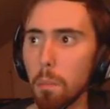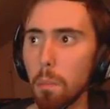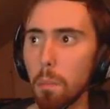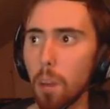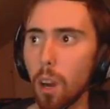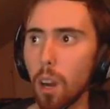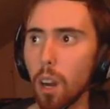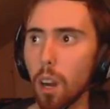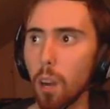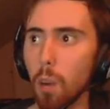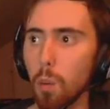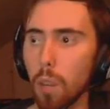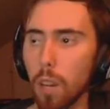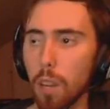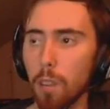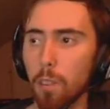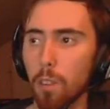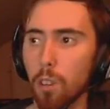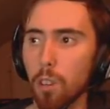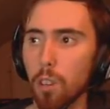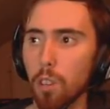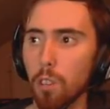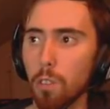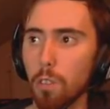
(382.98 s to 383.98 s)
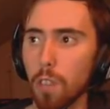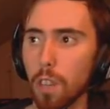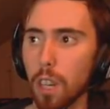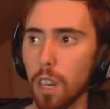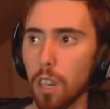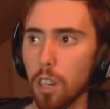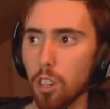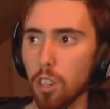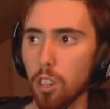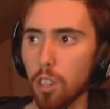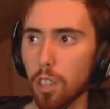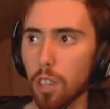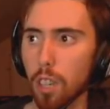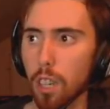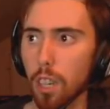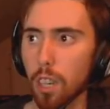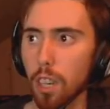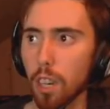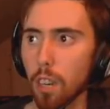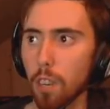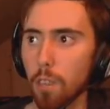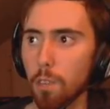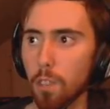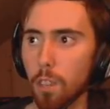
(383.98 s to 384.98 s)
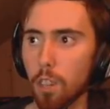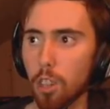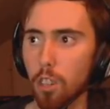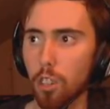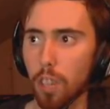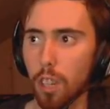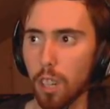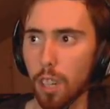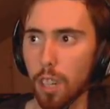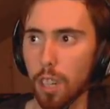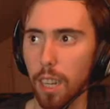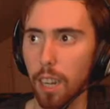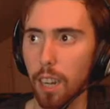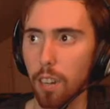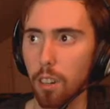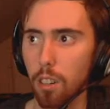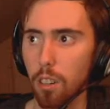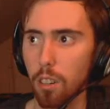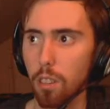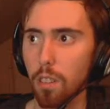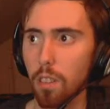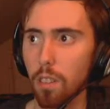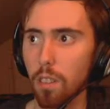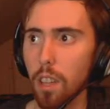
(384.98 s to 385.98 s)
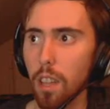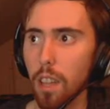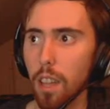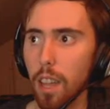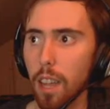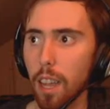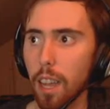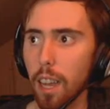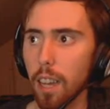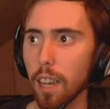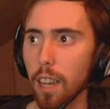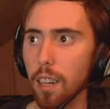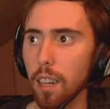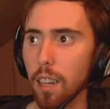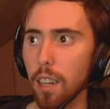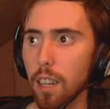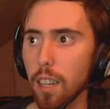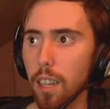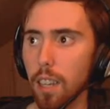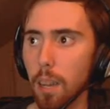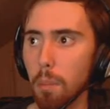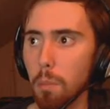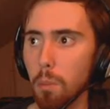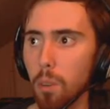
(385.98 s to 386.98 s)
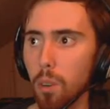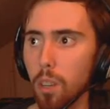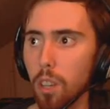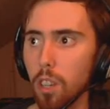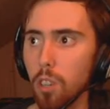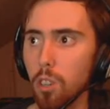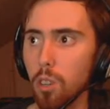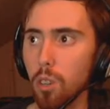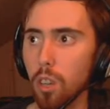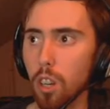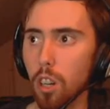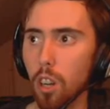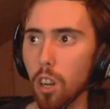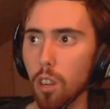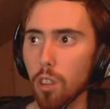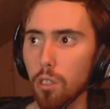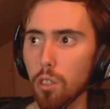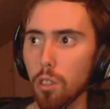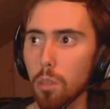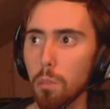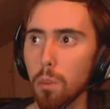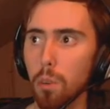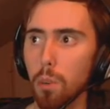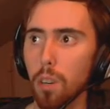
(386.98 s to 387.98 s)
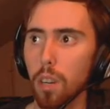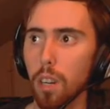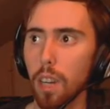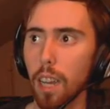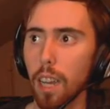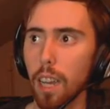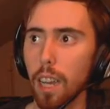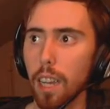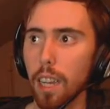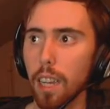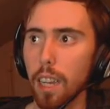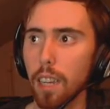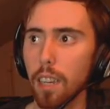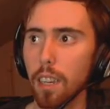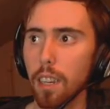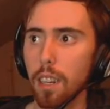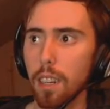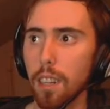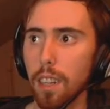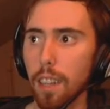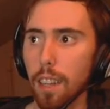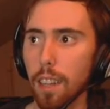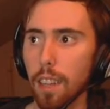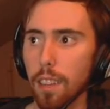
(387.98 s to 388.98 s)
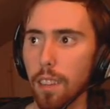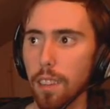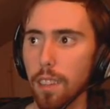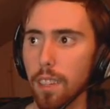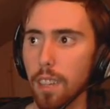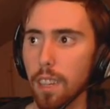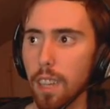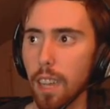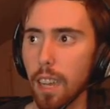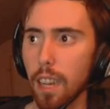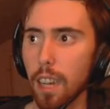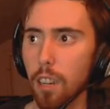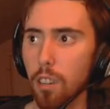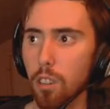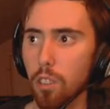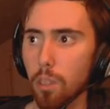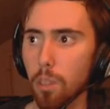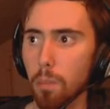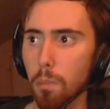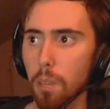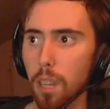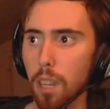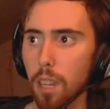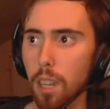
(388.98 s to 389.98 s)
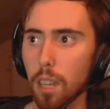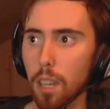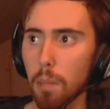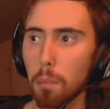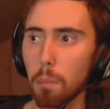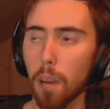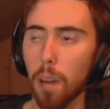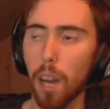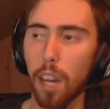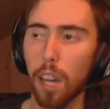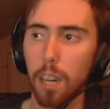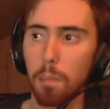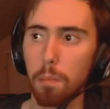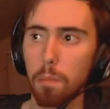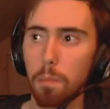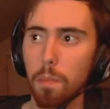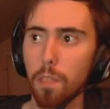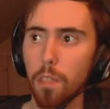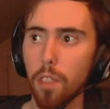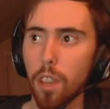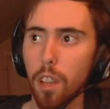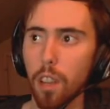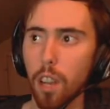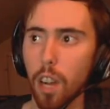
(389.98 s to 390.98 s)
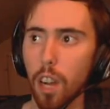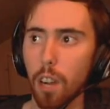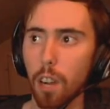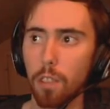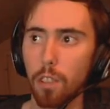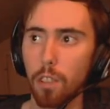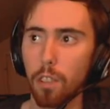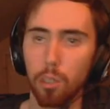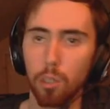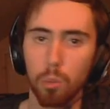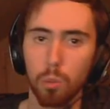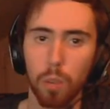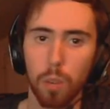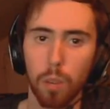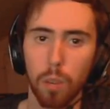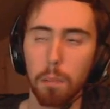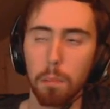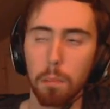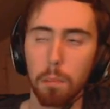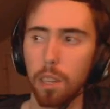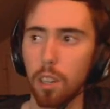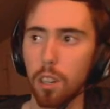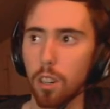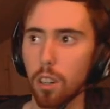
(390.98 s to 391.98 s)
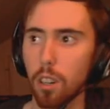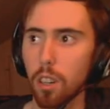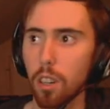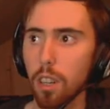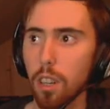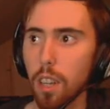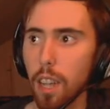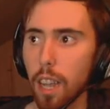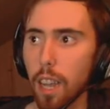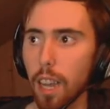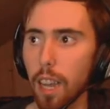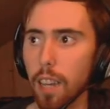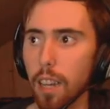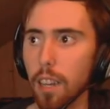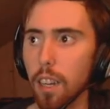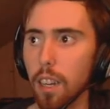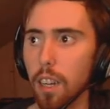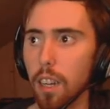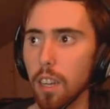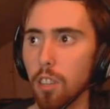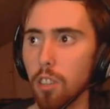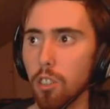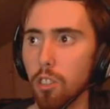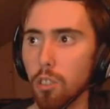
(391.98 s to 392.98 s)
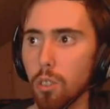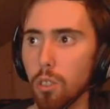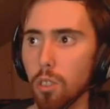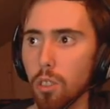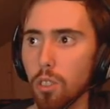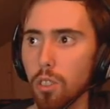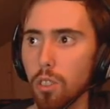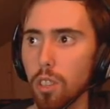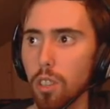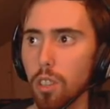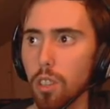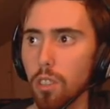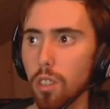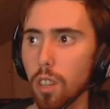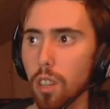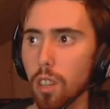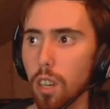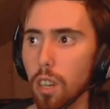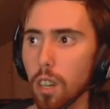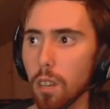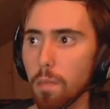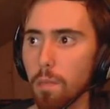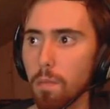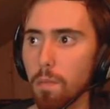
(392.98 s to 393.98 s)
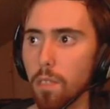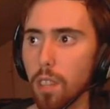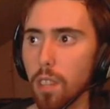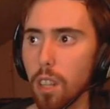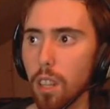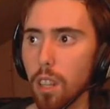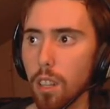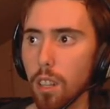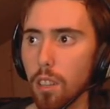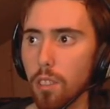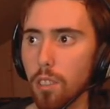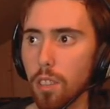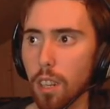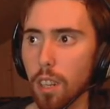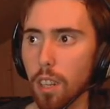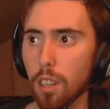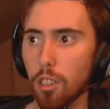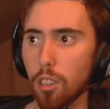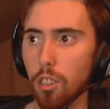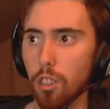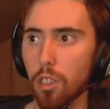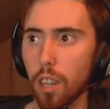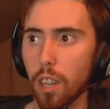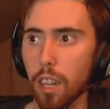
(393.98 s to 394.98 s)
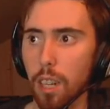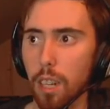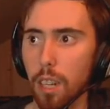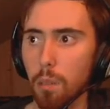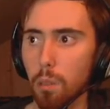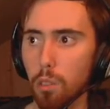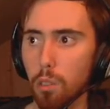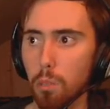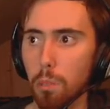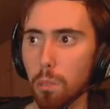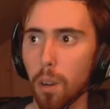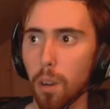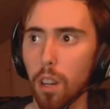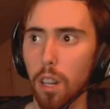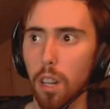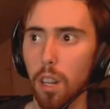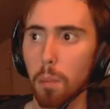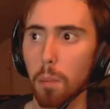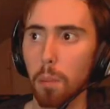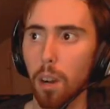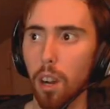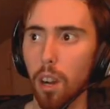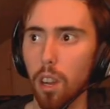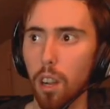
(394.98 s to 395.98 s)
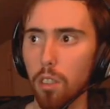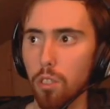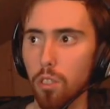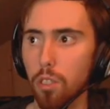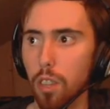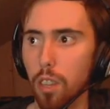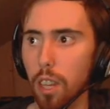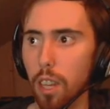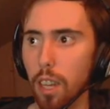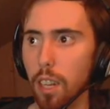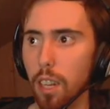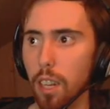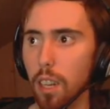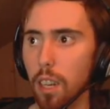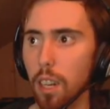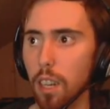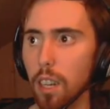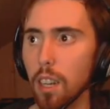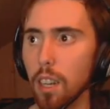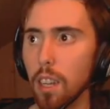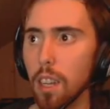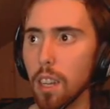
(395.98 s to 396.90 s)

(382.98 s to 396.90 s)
whenever you finish the encounter. And at that point, you can also put a Death and Decay or something at the bottom of this ramp here. And as soon as this thing is clicked, it will spawn the boss. And